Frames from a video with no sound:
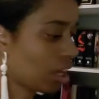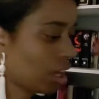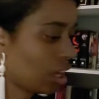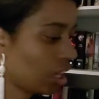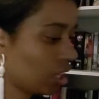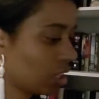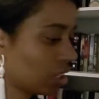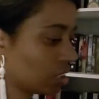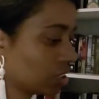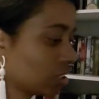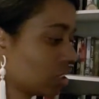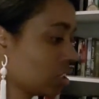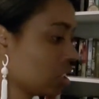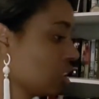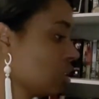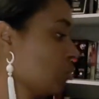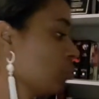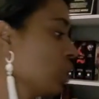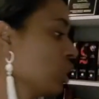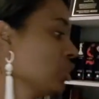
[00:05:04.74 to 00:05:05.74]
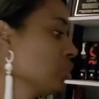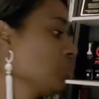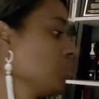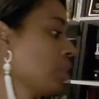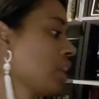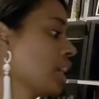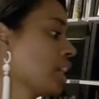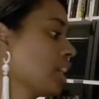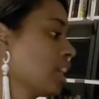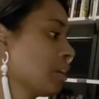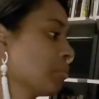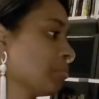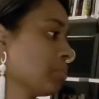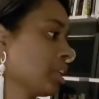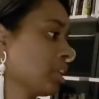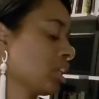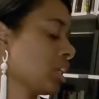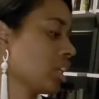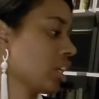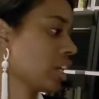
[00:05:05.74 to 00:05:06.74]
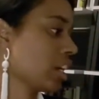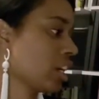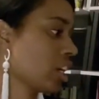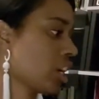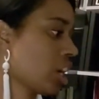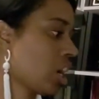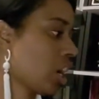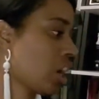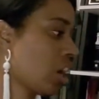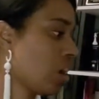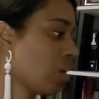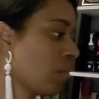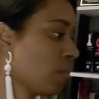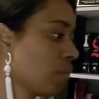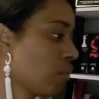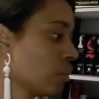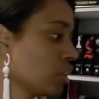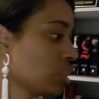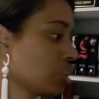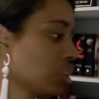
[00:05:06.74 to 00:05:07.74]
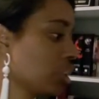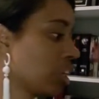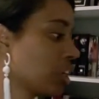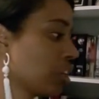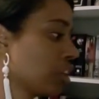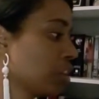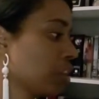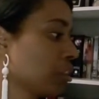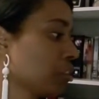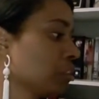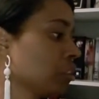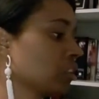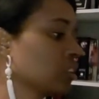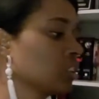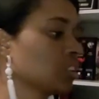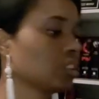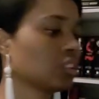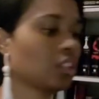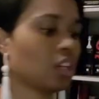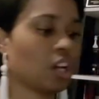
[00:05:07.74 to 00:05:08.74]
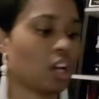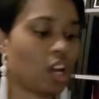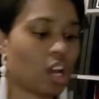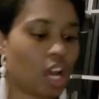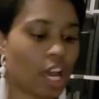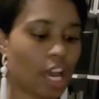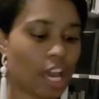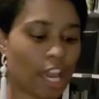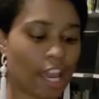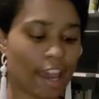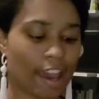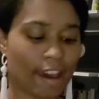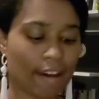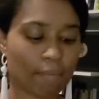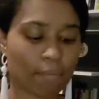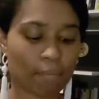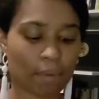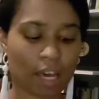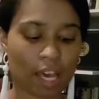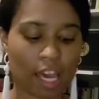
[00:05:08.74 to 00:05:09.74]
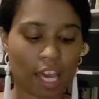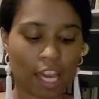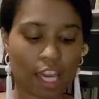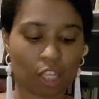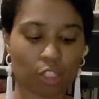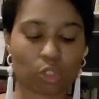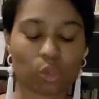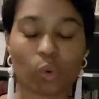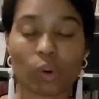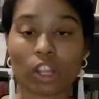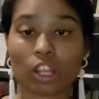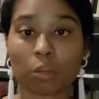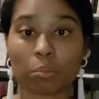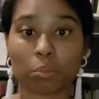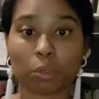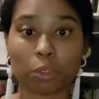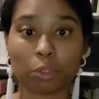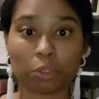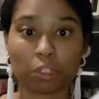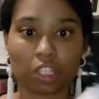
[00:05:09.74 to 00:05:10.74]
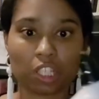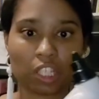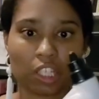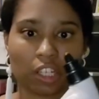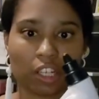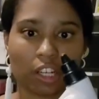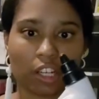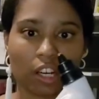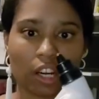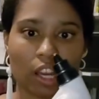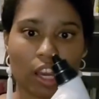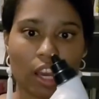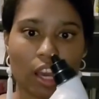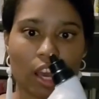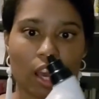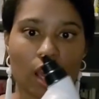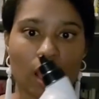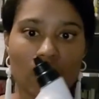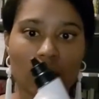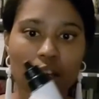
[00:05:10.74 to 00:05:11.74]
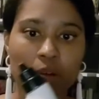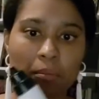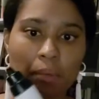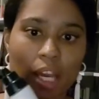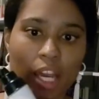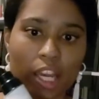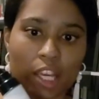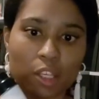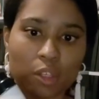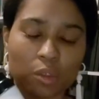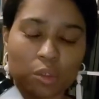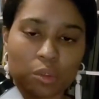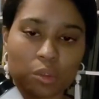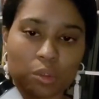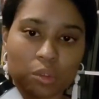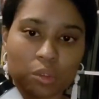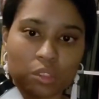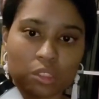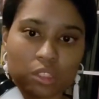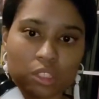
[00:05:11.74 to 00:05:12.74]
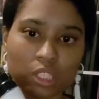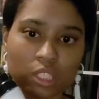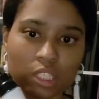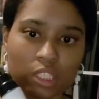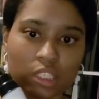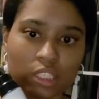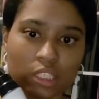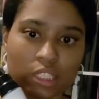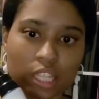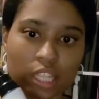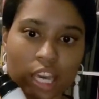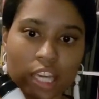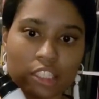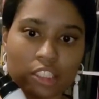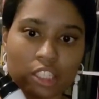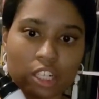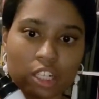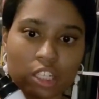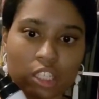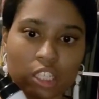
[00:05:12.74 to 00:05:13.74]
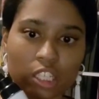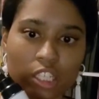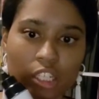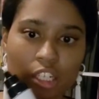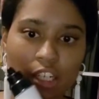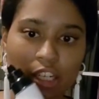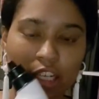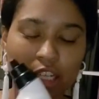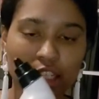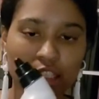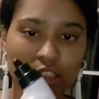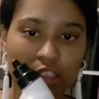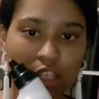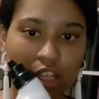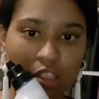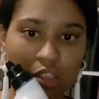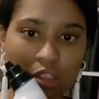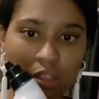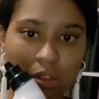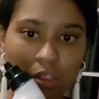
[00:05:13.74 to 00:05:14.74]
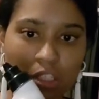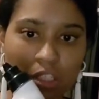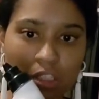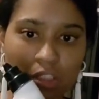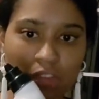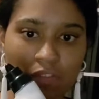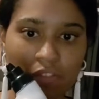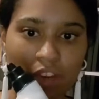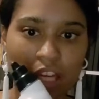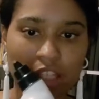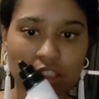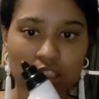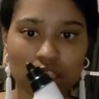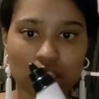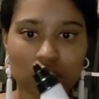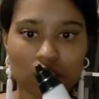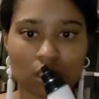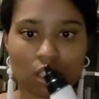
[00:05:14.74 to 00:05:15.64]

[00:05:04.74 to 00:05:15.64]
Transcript: Let's see, what do I keep in here? For starters, I have my toilet bowl cleaner. I use this Lysol cleaner, and it's also a disinfectant.